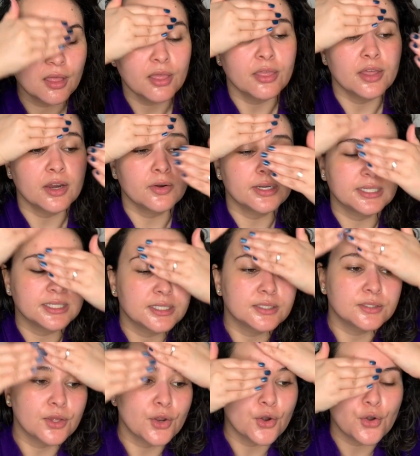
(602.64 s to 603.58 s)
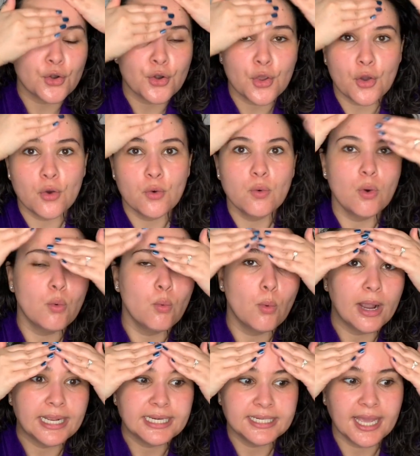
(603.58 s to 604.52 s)
There is no
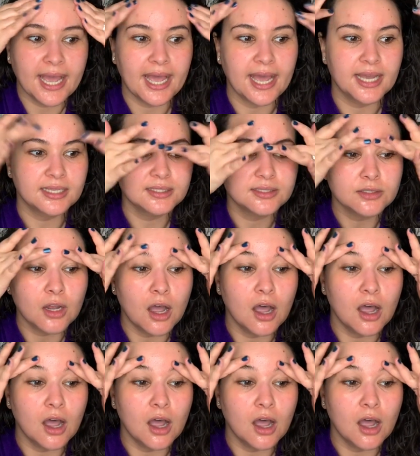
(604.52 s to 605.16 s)
white cast.